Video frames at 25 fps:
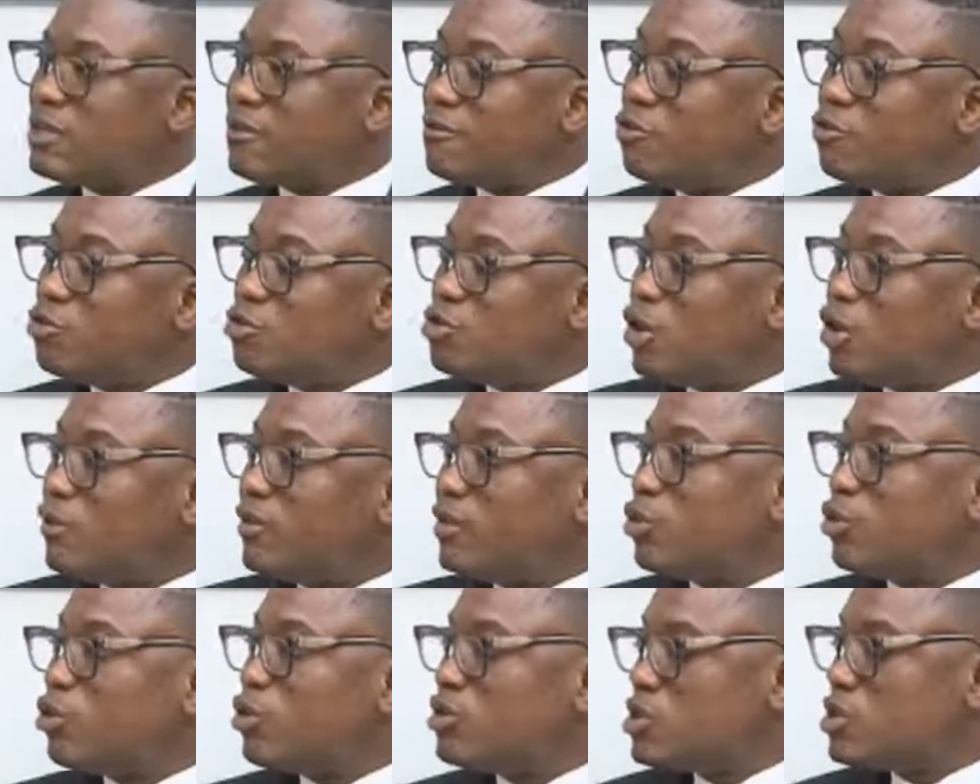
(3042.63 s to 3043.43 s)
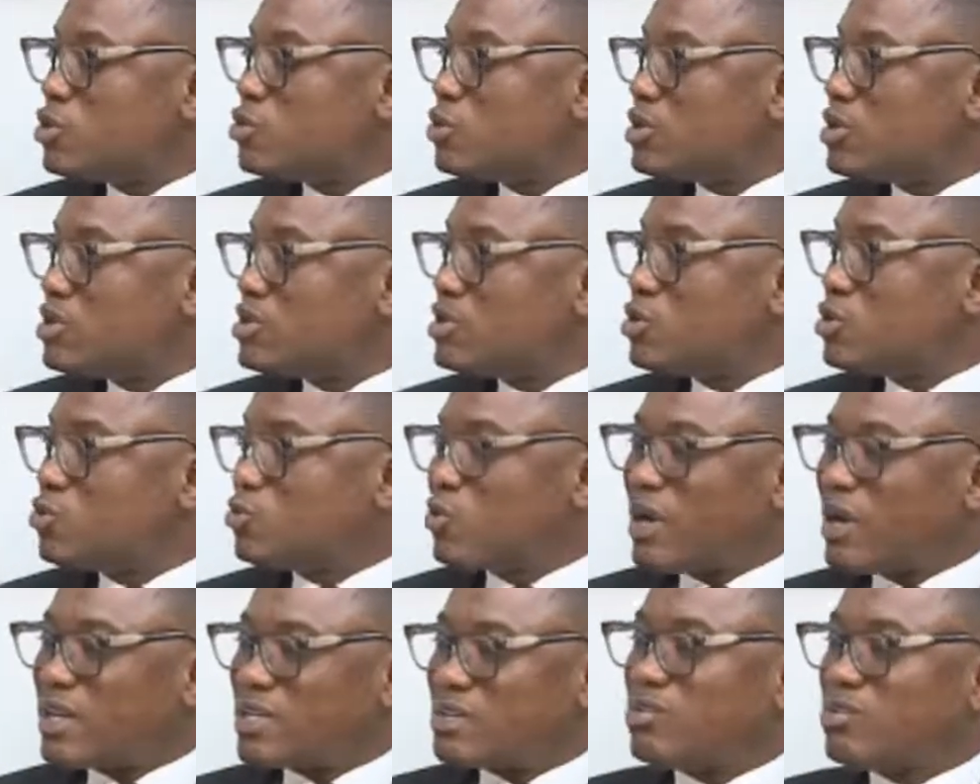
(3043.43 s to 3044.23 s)
the future of the constituencies.
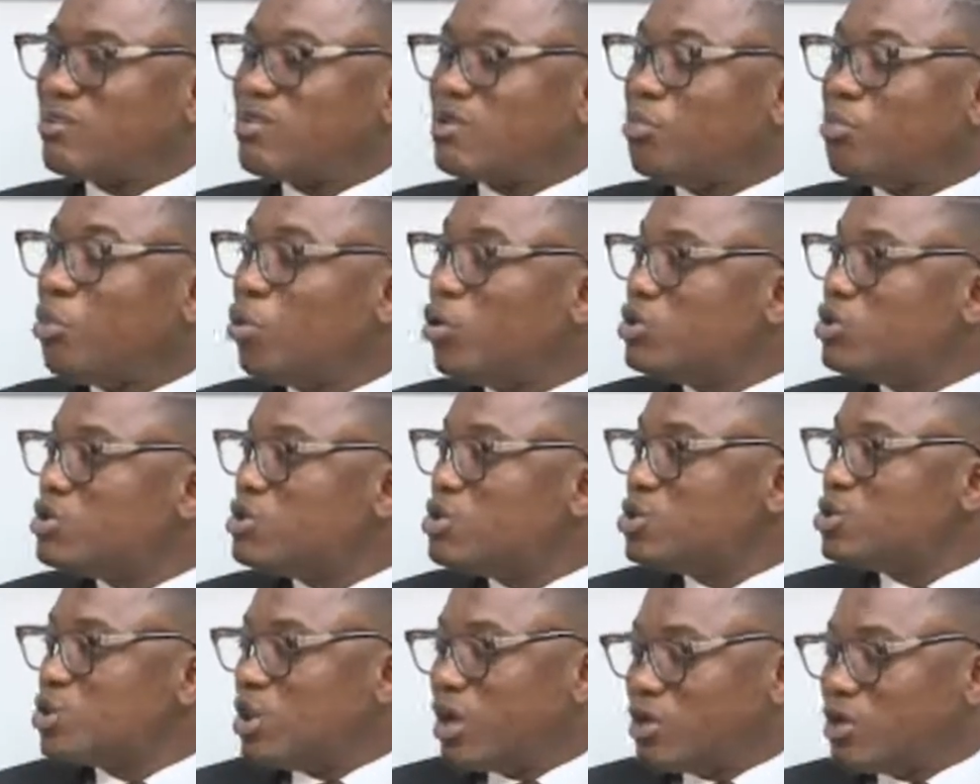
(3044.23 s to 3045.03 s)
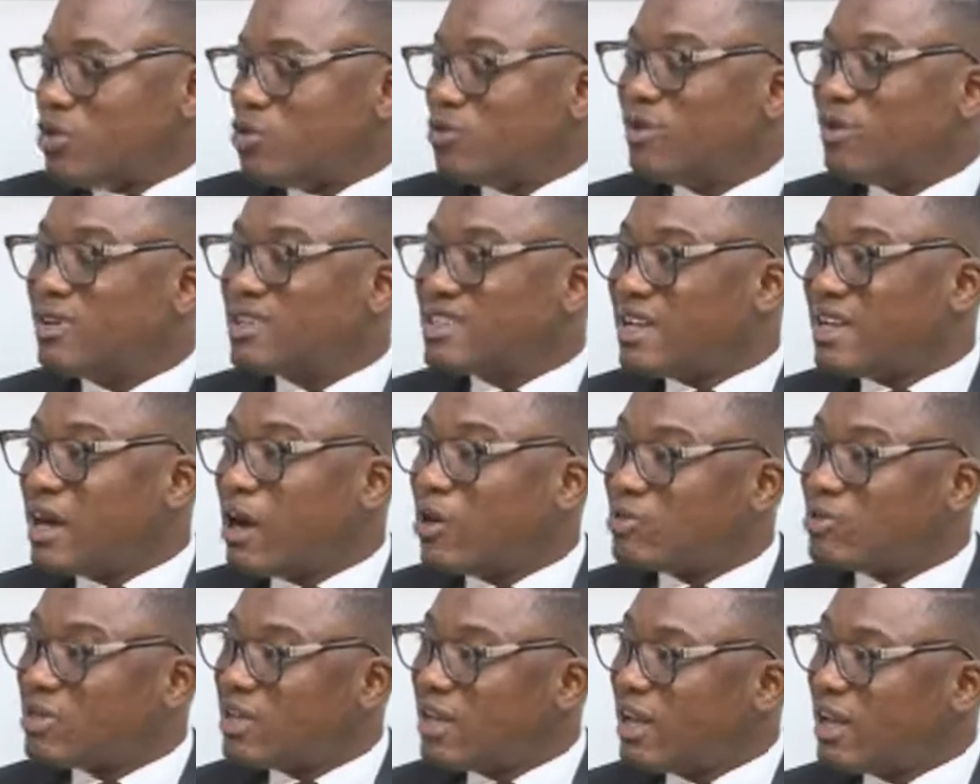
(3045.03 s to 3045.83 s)
What are some of the policies that you've
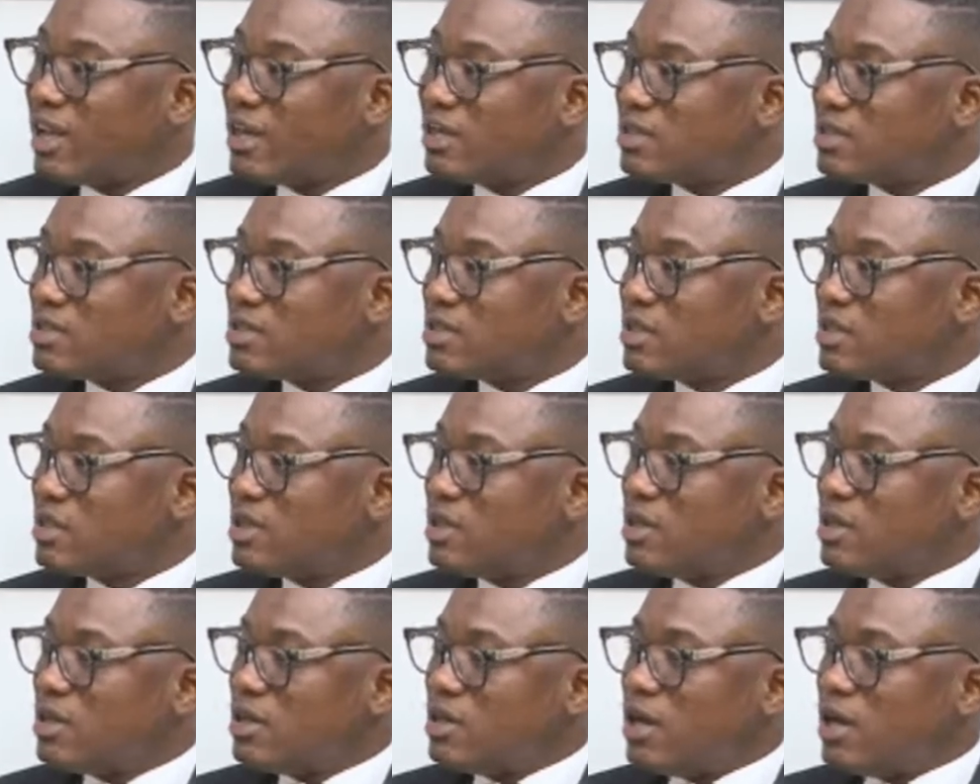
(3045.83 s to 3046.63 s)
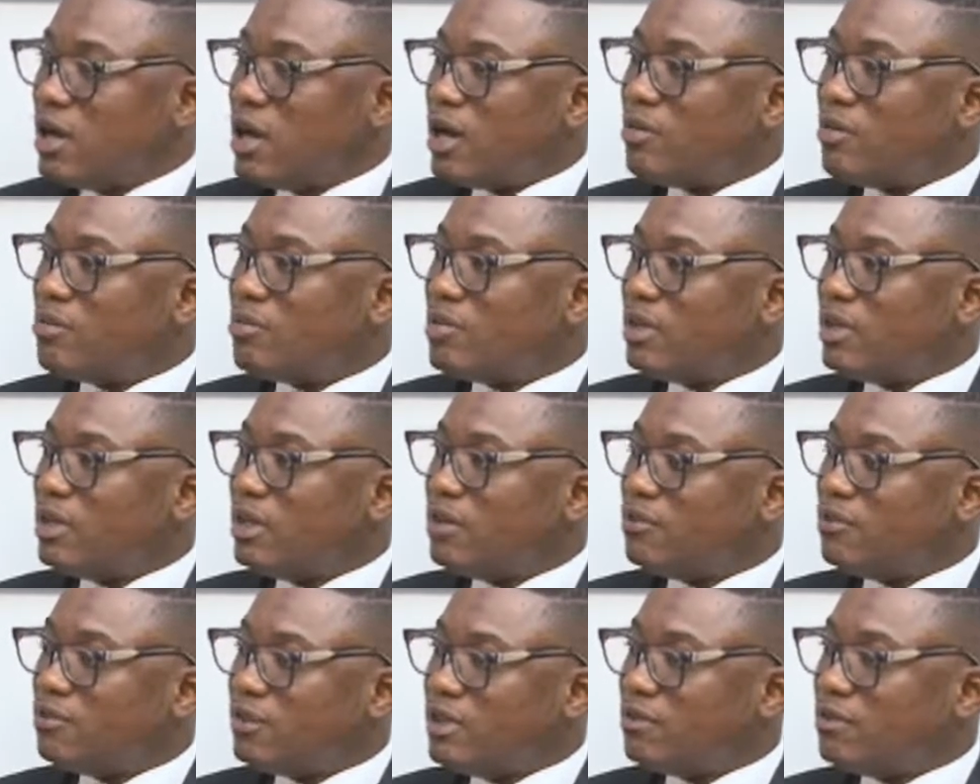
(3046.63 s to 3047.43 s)
outlined,
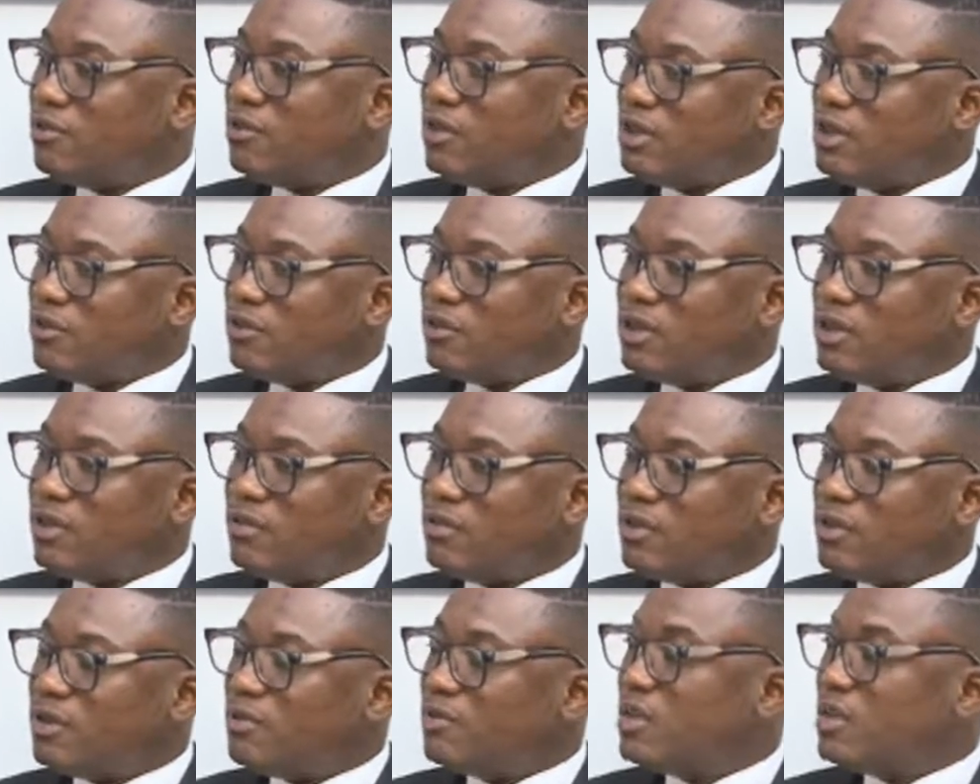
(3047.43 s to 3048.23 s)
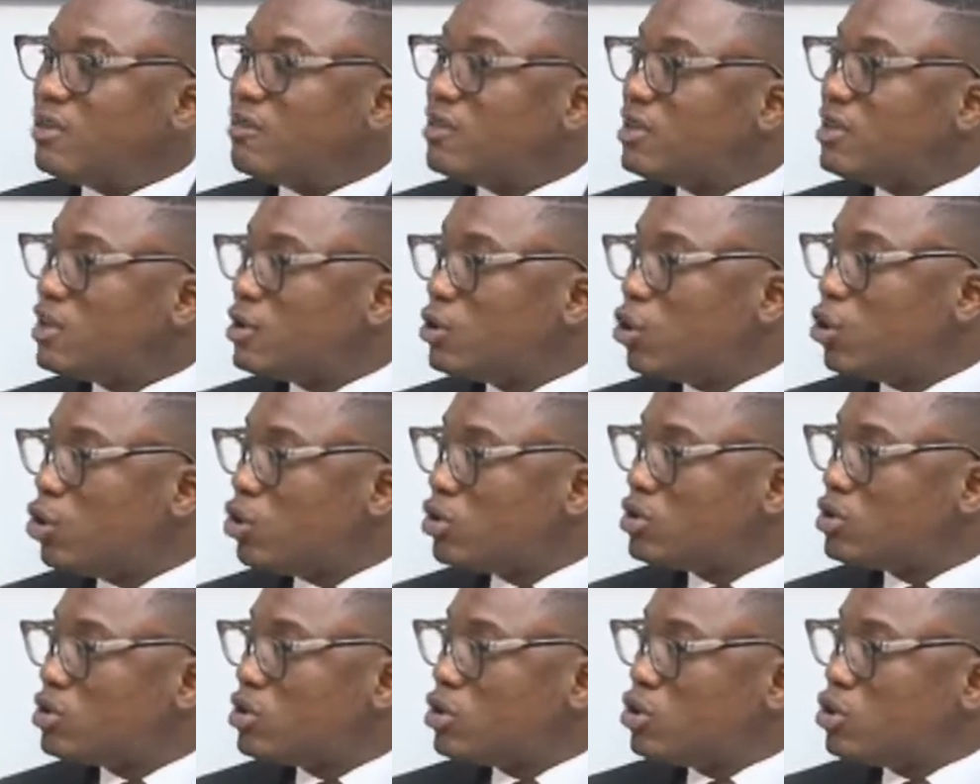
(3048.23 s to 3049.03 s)
if given the
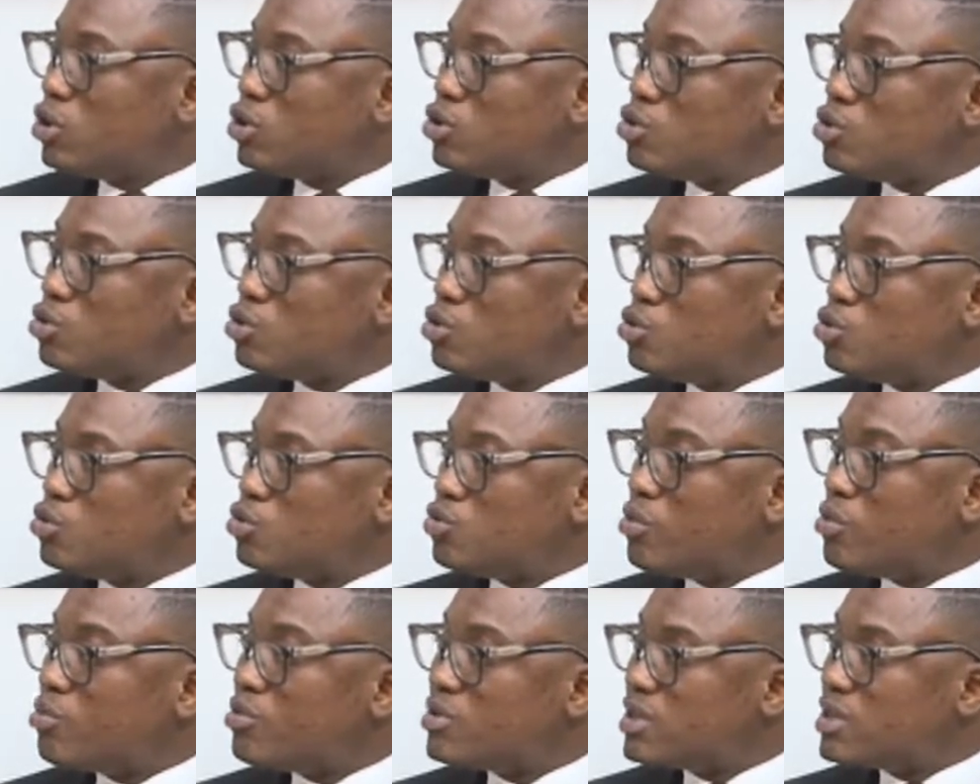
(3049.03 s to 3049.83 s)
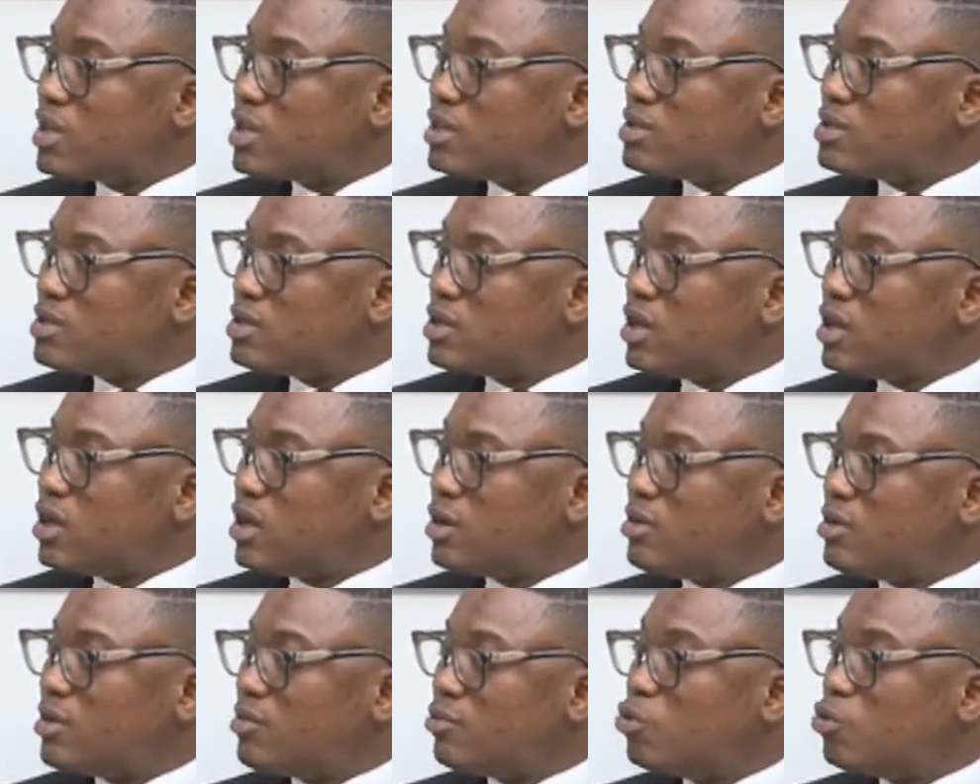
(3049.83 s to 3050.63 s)
nod to represent
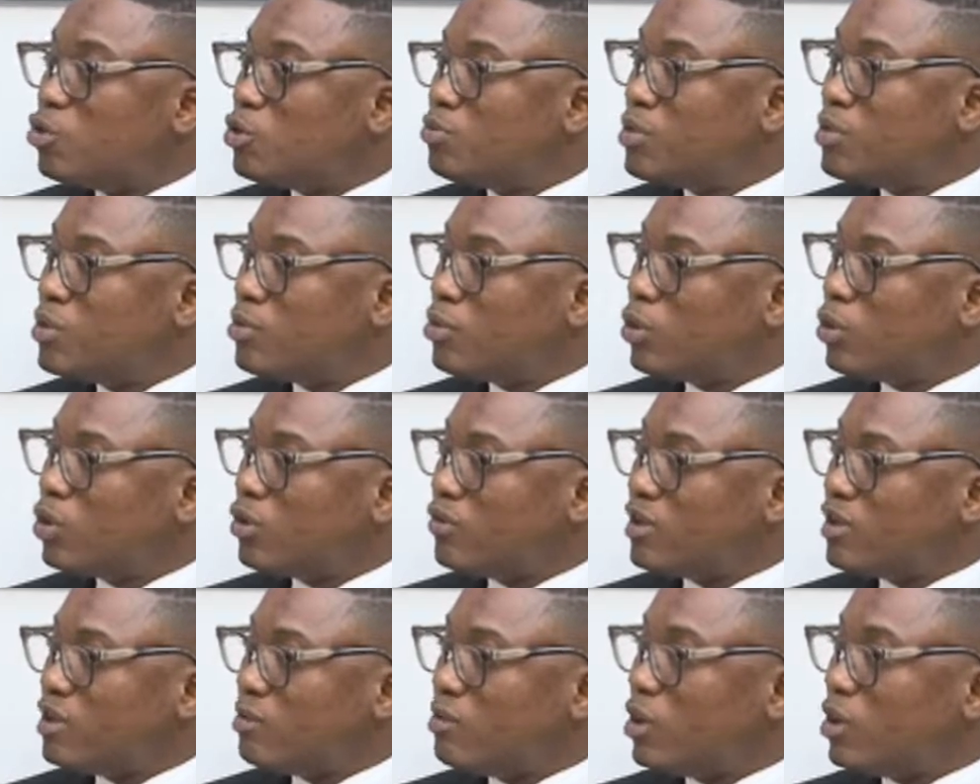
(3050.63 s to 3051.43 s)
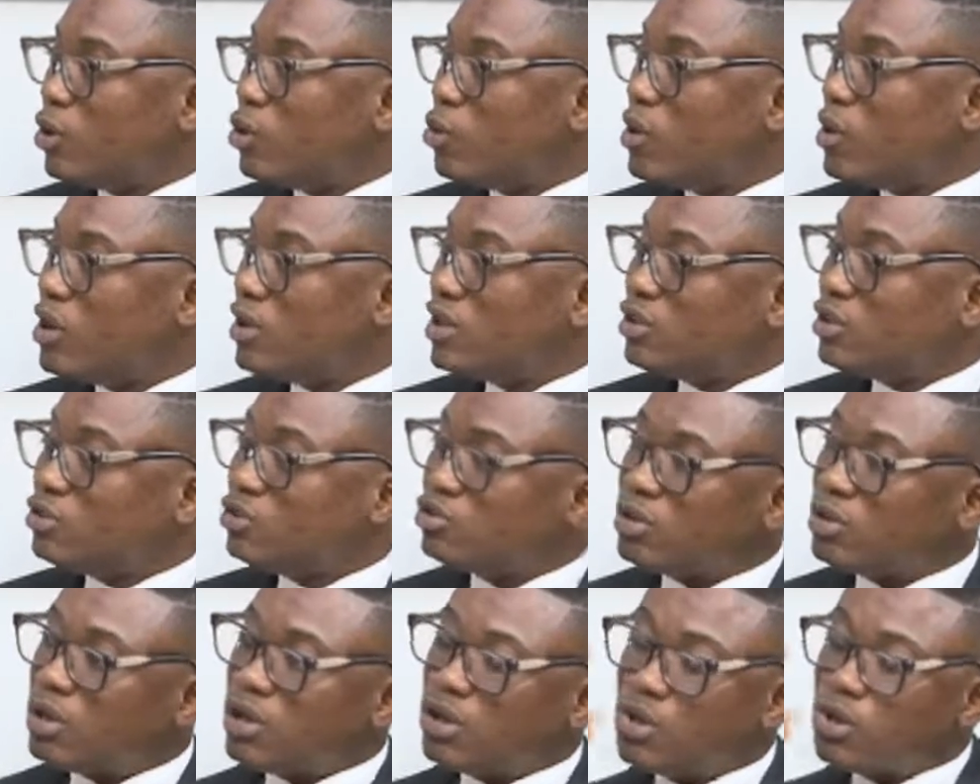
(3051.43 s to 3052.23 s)
the good people of Himan Lower
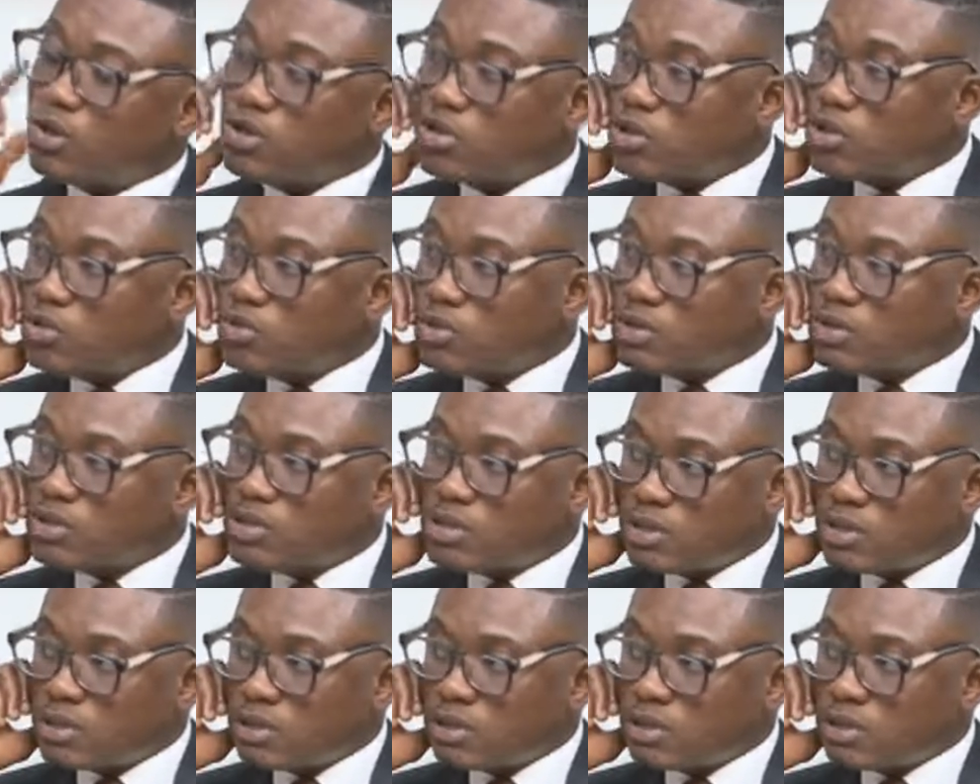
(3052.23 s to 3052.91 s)
Dentura constituency?